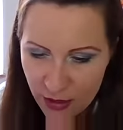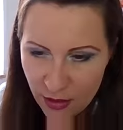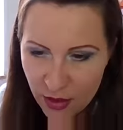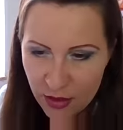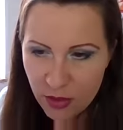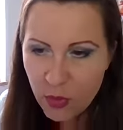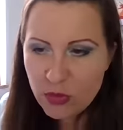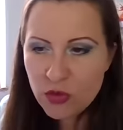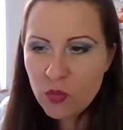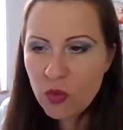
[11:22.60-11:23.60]
the
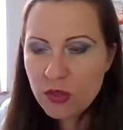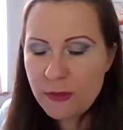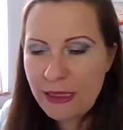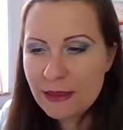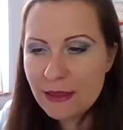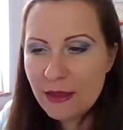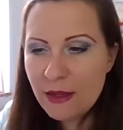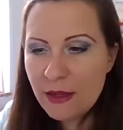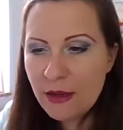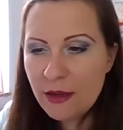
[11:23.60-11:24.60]
question was
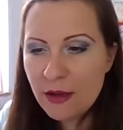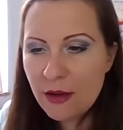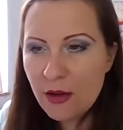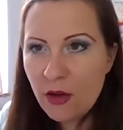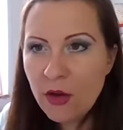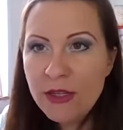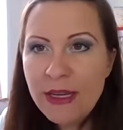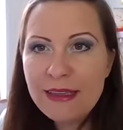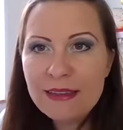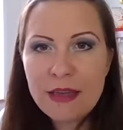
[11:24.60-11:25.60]
basically, on
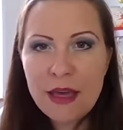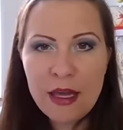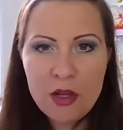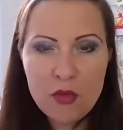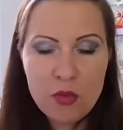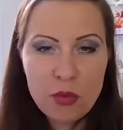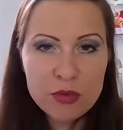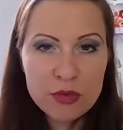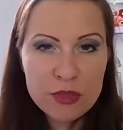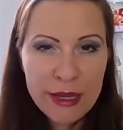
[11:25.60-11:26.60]
a scale of
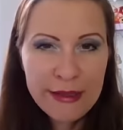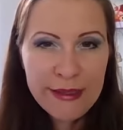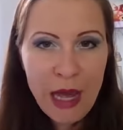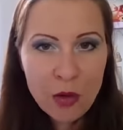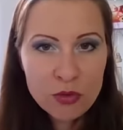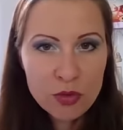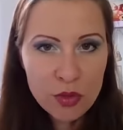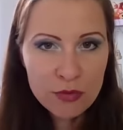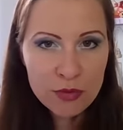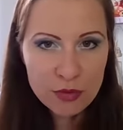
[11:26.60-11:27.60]
1 to 10, how
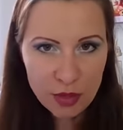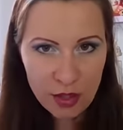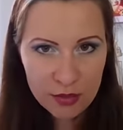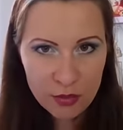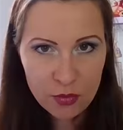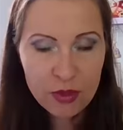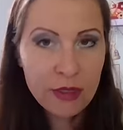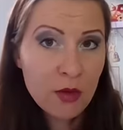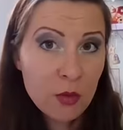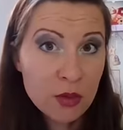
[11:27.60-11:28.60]
nervous are you?
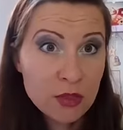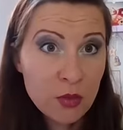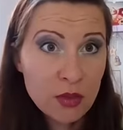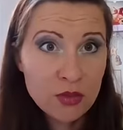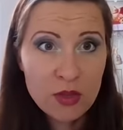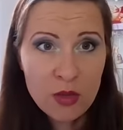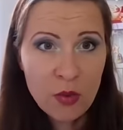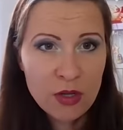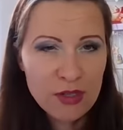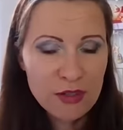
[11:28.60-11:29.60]
And that was a question
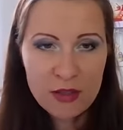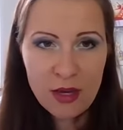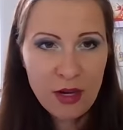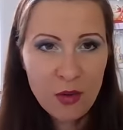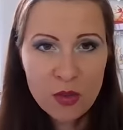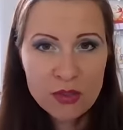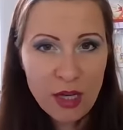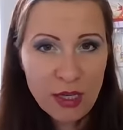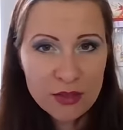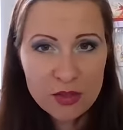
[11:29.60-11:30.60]
that I was
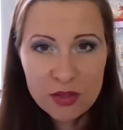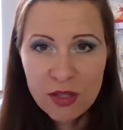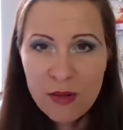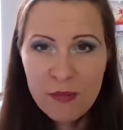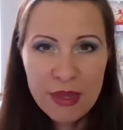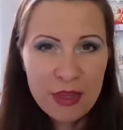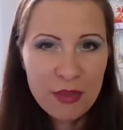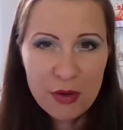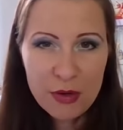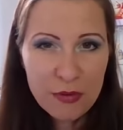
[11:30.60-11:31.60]
asked in
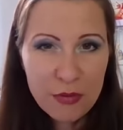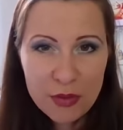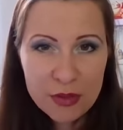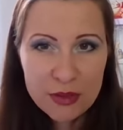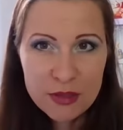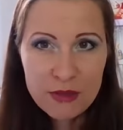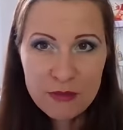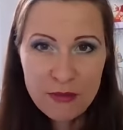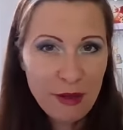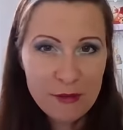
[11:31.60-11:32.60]
the very first
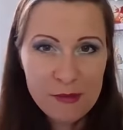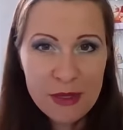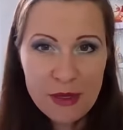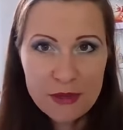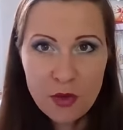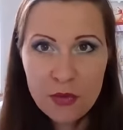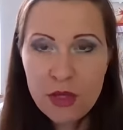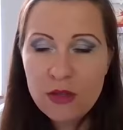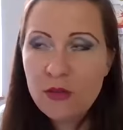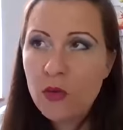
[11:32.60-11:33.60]
5 minutes of
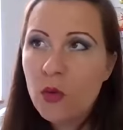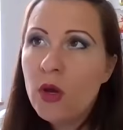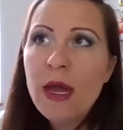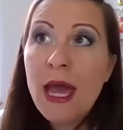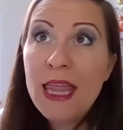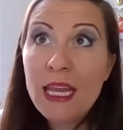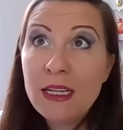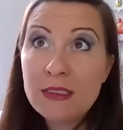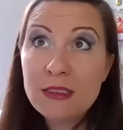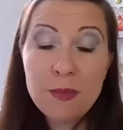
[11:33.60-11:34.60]
the interview. And then
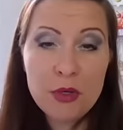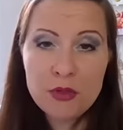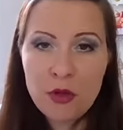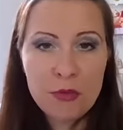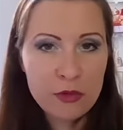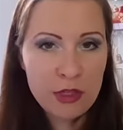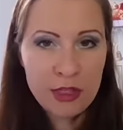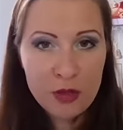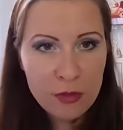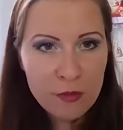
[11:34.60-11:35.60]
I said, because
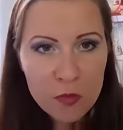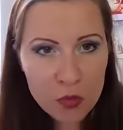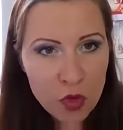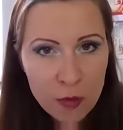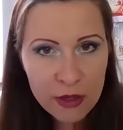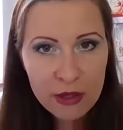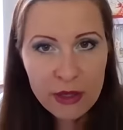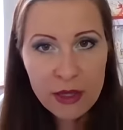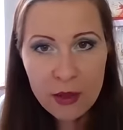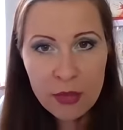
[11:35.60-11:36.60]
obviously,
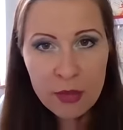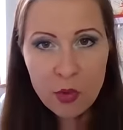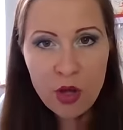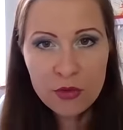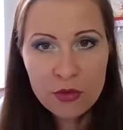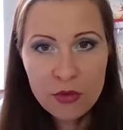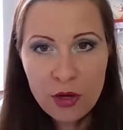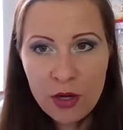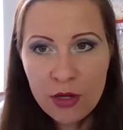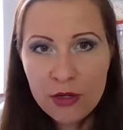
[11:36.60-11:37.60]
typically people
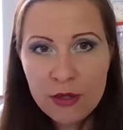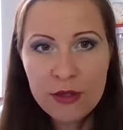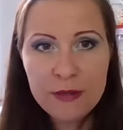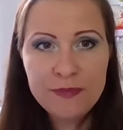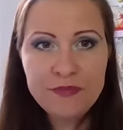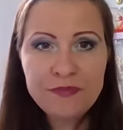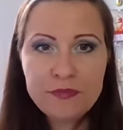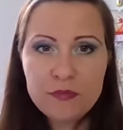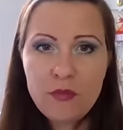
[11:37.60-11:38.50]
are